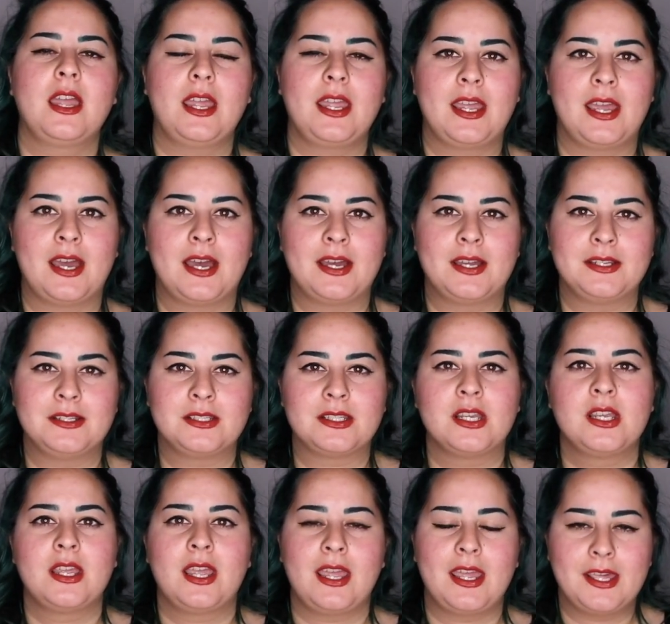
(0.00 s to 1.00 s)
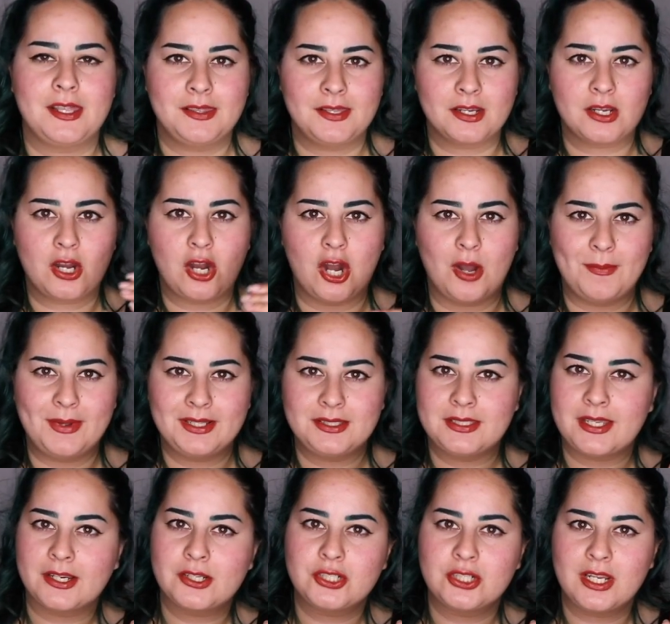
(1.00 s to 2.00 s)
and in the comment
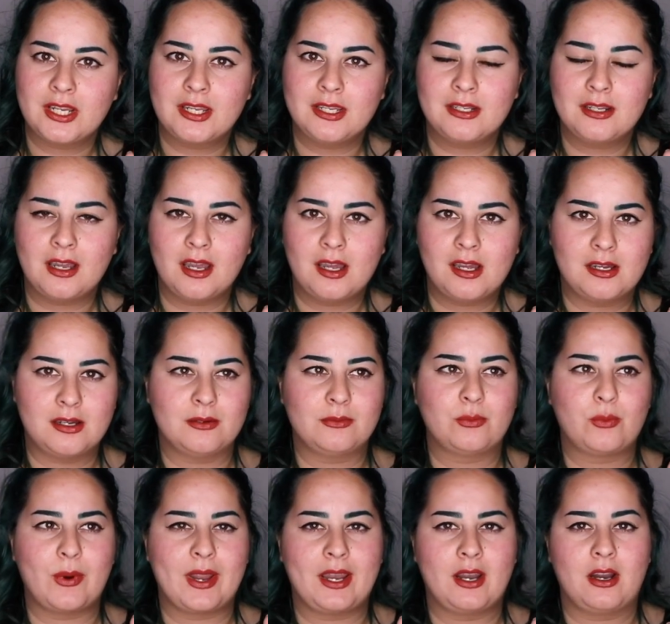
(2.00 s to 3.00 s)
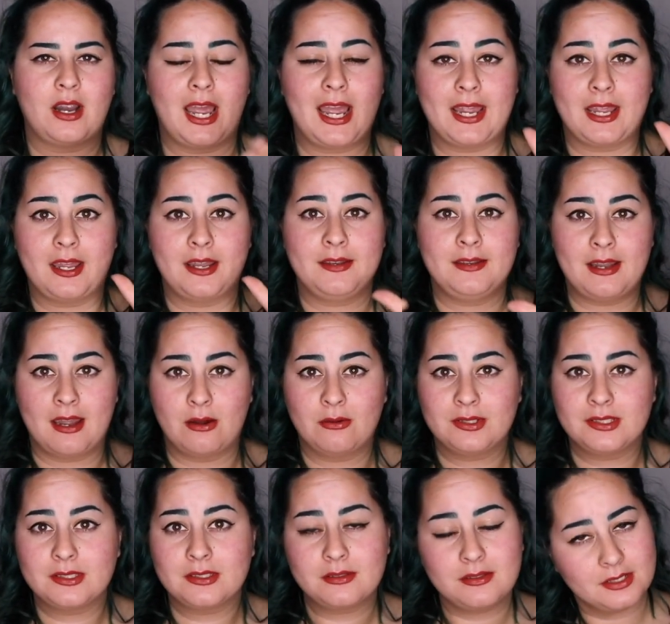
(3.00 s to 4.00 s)
section of where I
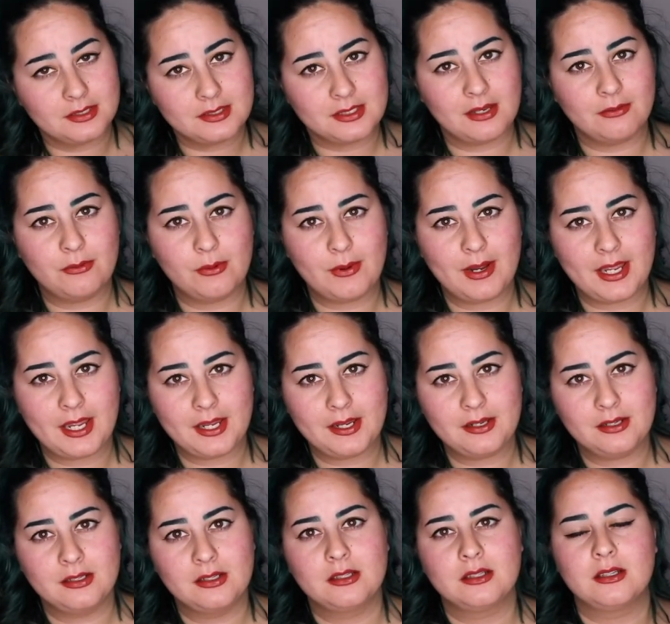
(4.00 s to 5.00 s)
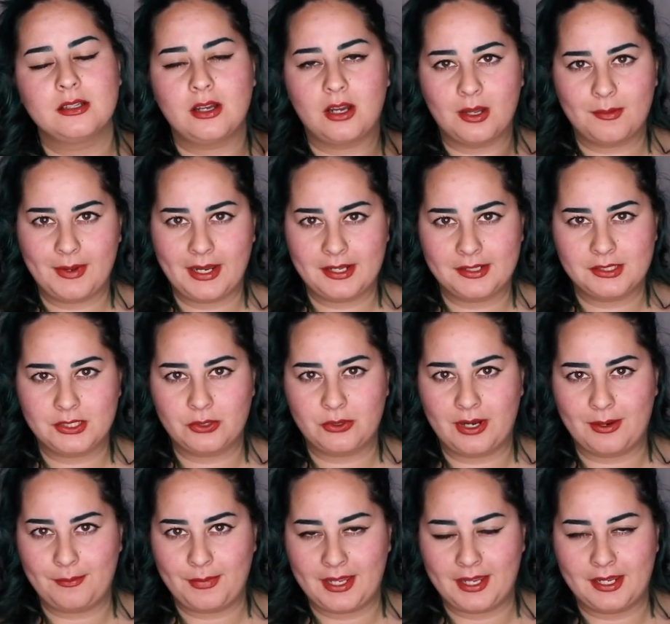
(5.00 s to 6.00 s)
announce this giveaway on my
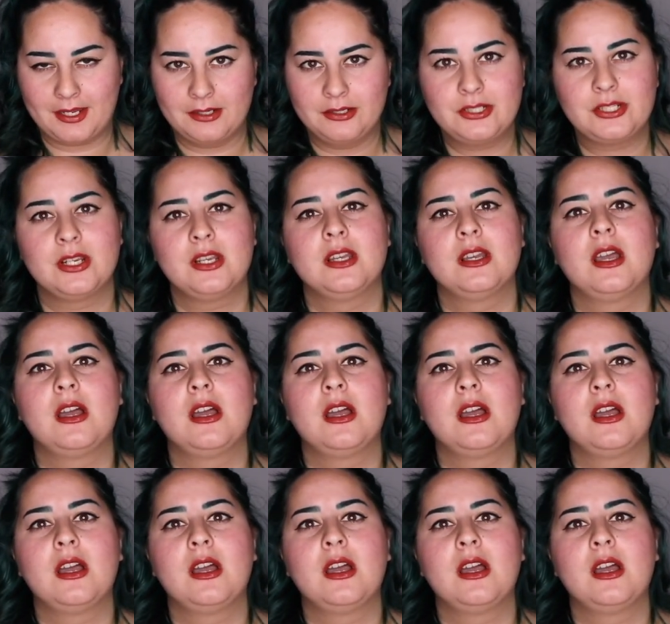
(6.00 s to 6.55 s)
Instagram page,